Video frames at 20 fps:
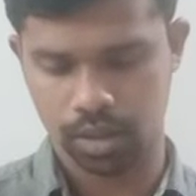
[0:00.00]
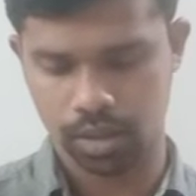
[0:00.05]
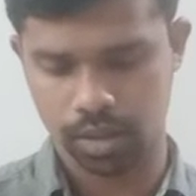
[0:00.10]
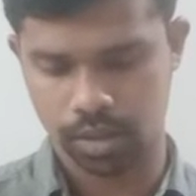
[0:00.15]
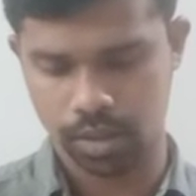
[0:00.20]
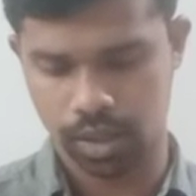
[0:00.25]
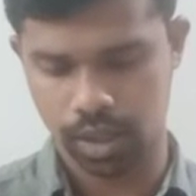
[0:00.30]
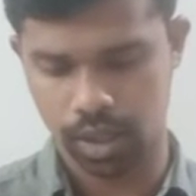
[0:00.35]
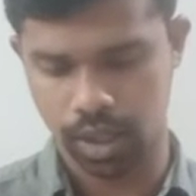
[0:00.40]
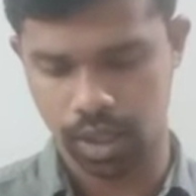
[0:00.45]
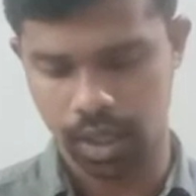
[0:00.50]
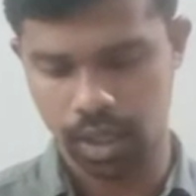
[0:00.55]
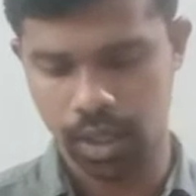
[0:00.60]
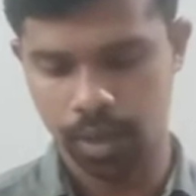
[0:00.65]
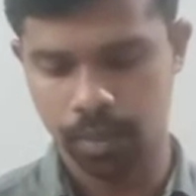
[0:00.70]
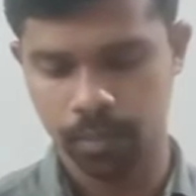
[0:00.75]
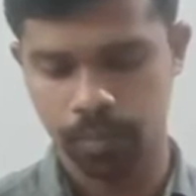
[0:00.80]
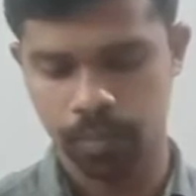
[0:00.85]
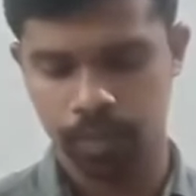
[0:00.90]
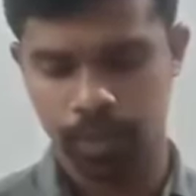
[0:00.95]

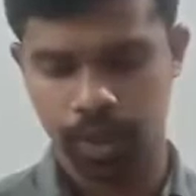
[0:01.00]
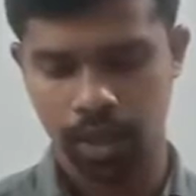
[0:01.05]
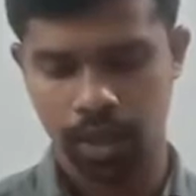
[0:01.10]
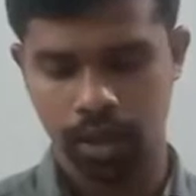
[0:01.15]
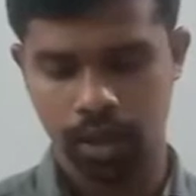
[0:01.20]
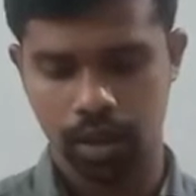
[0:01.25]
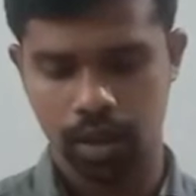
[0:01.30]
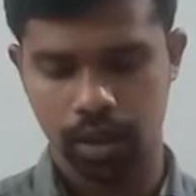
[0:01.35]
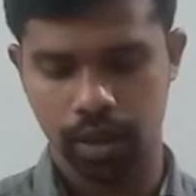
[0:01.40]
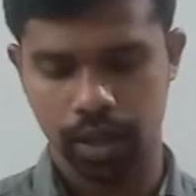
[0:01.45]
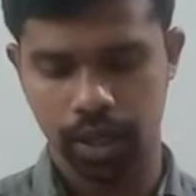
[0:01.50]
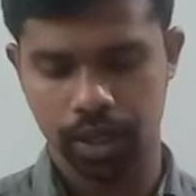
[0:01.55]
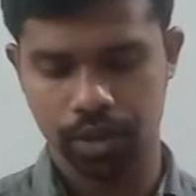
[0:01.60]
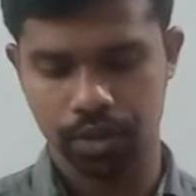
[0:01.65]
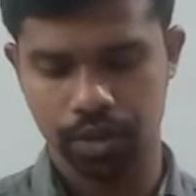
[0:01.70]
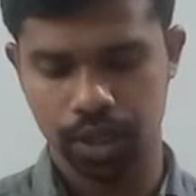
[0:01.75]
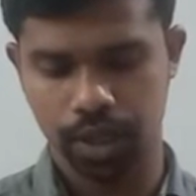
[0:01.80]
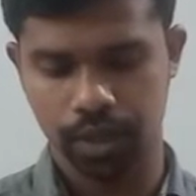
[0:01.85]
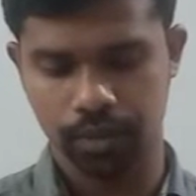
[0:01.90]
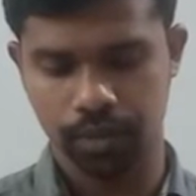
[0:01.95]
sea,
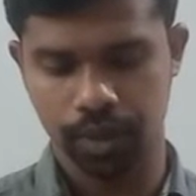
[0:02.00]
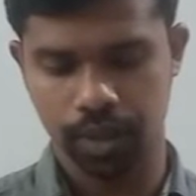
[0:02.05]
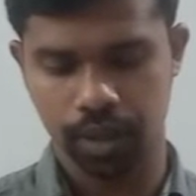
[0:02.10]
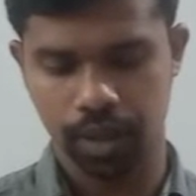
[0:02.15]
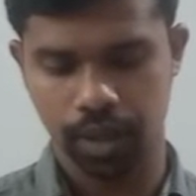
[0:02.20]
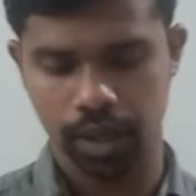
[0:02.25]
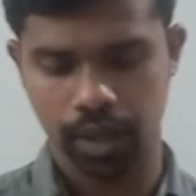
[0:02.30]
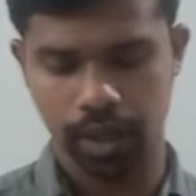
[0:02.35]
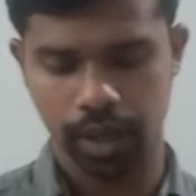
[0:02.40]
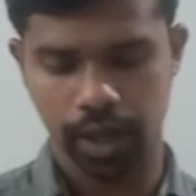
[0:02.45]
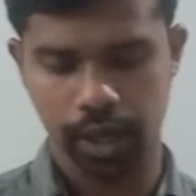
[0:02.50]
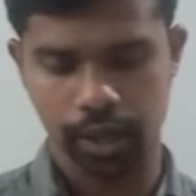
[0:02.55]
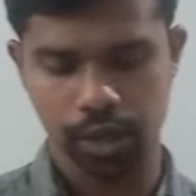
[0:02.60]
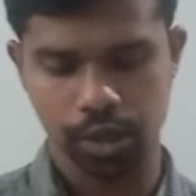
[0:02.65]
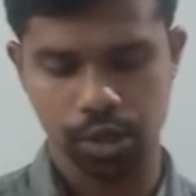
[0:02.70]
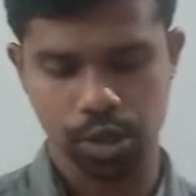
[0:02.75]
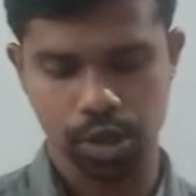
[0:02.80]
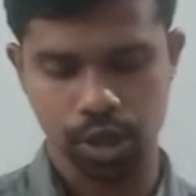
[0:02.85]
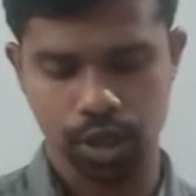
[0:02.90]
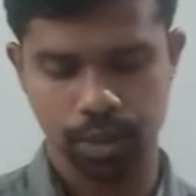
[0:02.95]
yet never in
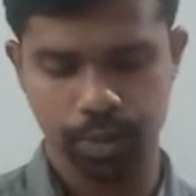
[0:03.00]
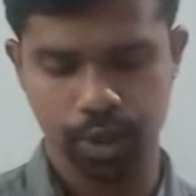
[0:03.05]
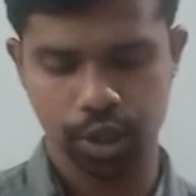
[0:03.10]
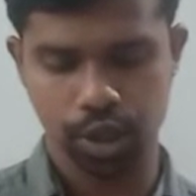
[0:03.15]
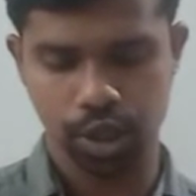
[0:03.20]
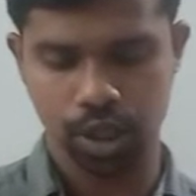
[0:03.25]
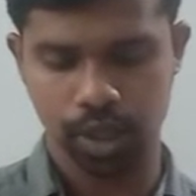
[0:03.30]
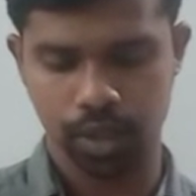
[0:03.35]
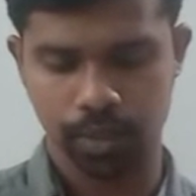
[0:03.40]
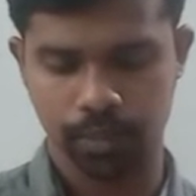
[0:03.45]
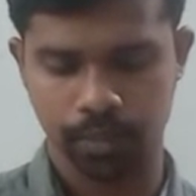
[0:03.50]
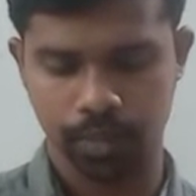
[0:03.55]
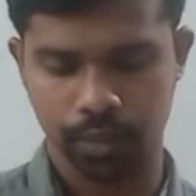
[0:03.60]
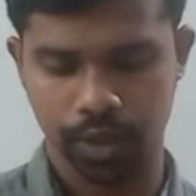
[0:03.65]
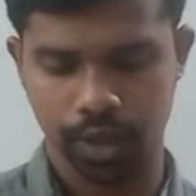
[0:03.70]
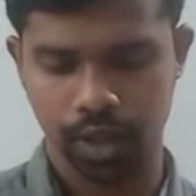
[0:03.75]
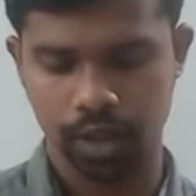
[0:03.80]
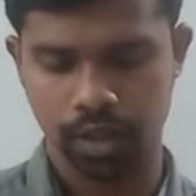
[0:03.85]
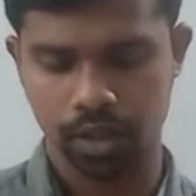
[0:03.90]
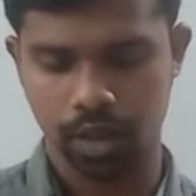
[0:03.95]
extremity
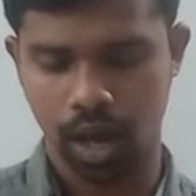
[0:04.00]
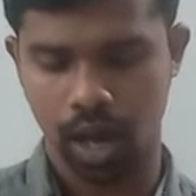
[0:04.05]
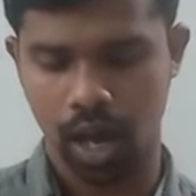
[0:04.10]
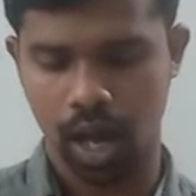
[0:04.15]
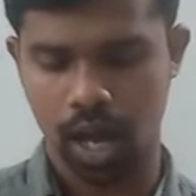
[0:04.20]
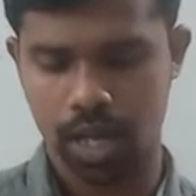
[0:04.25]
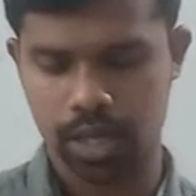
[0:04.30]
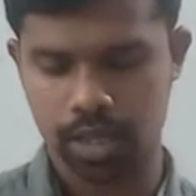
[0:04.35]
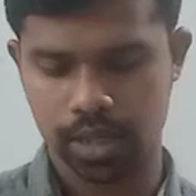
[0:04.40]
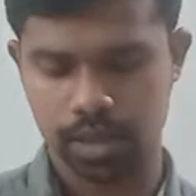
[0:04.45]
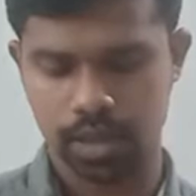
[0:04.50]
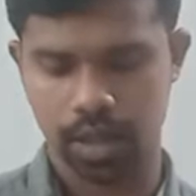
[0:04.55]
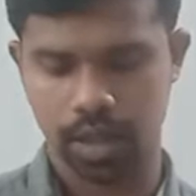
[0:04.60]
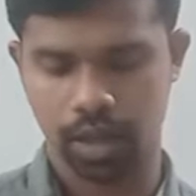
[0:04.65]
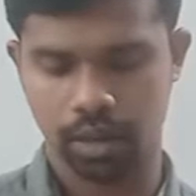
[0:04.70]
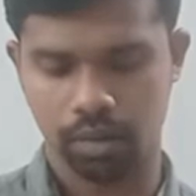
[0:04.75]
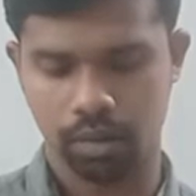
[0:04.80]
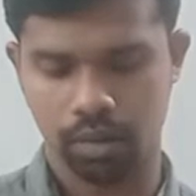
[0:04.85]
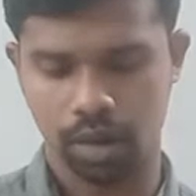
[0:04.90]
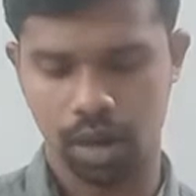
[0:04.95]
it asked
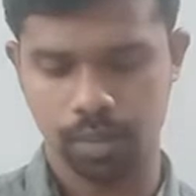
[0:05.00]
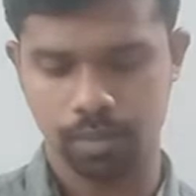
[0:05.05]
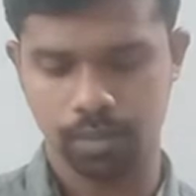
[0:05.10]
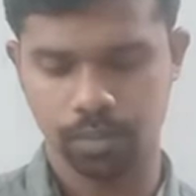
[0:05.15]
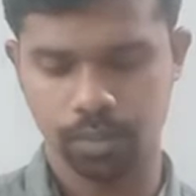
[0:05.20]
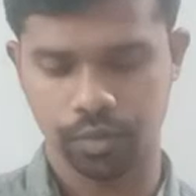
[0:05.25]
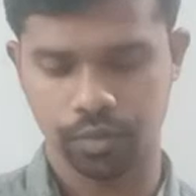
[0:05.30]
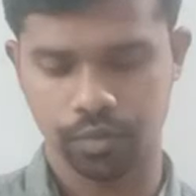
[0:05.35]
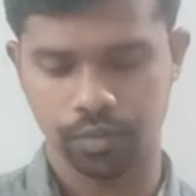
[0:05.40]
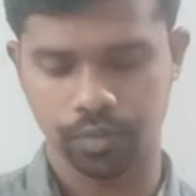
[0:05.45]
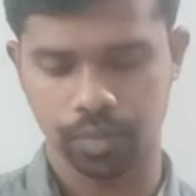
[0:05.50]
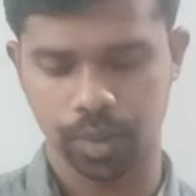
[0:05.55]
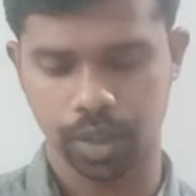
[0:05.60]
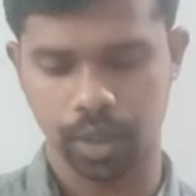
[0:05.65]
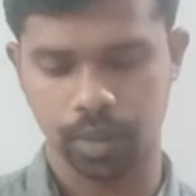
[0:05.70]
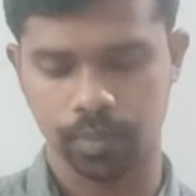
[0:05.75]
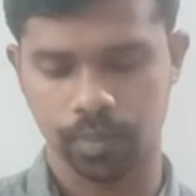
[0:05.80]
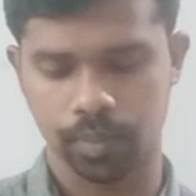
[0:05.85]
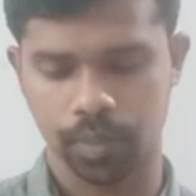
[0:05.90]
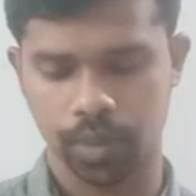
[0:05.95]
a crumb of
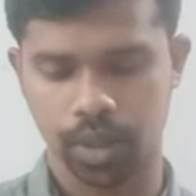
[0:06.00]
me.